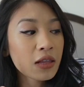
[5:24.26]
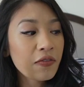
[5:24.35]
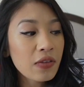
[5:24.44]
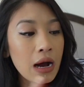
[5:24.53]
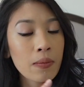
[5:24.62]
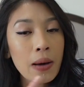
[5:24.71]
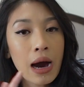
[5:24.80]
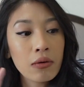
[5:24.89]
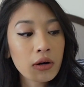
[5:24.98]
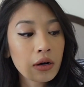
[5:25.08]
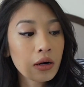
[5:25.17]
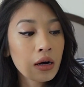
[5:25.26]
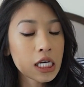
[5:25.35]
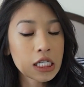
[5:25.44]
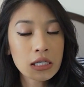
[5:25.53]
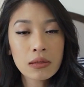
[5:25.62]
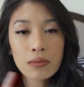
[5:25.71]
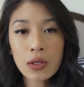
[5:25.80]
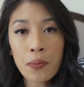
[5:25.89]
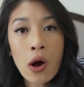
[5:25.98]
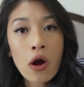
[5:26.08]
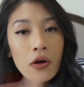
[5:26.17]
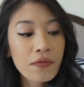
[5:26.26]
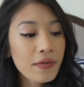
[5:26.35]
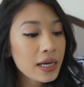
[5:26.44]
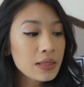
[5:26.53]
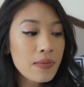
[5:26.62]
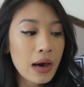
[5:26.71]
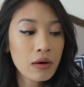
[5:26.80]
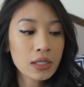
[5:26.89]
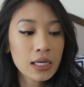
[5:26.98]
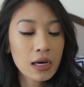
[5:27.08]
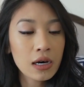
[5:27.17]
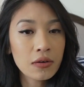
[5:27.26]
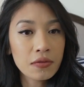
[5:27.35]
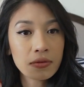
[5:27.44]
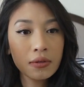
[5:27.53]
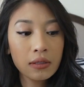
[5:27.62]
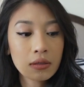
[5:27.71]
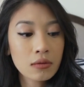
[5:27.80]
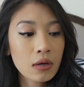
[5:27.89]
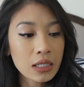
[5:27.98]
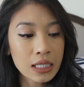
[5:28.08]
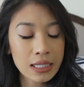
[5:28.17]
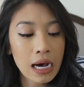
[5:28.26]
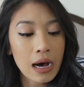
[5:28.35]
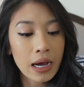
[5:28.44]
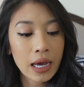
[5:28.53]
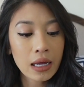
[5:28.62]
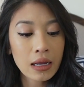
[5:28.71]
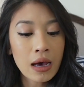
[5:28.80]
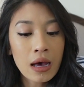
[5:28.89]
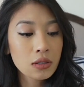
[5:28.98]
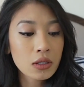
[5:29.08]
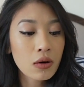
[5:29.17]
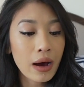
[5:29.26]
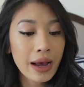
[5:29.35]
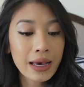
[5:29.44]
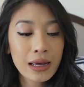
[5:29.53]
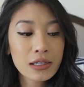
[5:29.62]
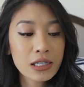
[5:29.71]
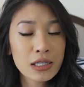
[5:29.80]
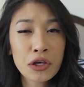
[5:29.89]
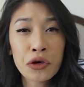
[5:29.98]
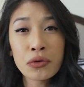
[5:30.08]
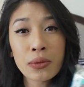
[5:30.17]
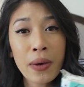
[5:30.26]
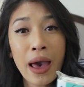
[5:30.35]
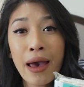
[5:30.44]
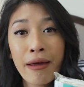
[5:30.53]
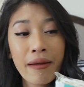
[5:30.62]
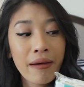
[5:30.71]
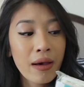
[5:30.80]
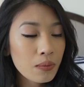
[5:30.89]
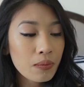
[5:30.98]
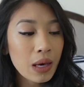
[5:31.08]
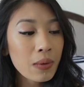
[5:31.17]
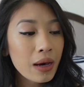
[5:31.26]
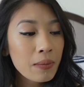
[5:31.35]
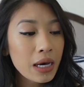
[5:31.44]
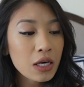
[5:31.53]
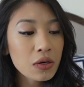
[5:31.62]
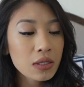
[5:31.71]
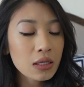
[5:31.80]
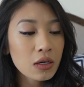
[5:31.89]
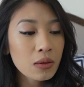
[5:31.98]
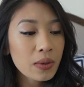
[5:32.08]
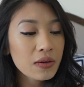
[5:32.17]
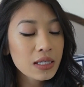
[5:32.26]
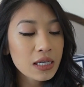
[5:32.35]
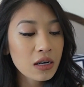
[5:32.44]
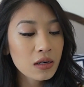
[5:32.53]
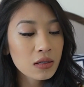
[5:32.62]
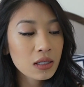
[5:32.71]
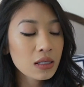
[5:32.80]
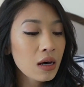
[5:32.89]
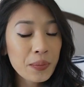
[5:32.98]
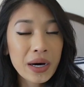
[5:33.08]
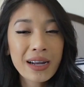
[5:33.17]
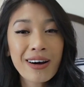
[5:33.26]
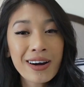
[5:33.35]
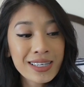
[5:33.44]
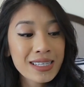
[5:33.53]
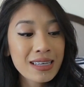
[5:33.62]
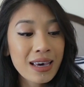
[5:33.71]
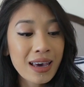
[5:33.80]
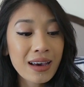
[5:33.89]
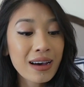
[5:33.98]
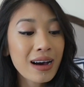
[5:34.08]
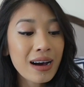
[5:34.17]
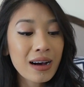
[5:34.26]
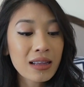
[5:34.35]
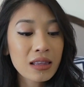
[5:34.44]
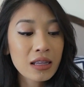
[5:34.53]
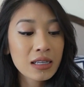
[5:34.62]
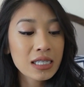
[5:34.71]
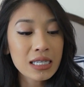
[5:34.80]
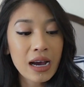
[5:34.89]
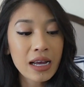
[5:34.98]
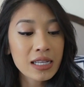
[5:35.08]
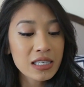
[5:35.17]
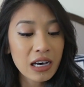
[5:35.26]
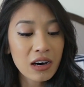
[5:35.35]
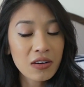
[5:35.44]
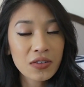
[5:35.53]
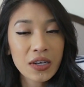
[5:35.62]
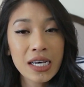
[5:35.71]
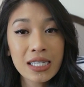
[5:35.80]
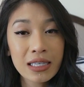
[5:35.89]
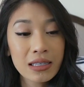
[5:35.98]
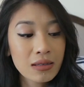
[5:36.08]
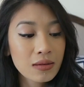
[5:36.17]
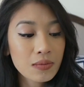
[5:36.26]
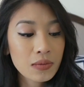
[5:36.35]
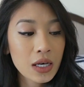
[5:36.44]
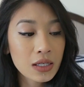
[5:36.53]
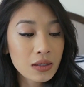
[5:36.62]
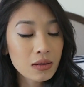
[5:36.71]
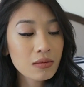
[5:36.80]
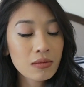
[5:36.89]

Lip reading: Flower Power is the perfect amount of design, so I can just use a pen. Maybe I might use a little bit of stickers, but honestly the design itself is